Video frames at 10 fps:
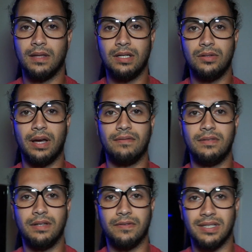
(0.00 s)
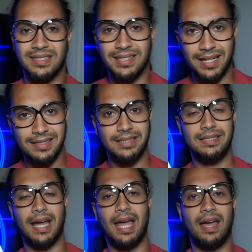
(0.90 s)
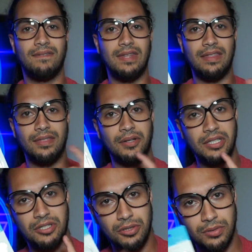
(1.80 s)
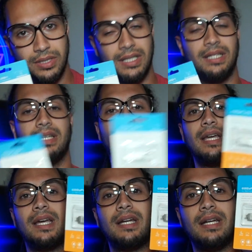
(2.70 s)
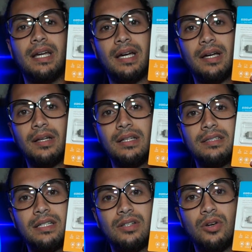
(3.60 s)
They do have different sizes. I have the 32 gig and uh, let's get the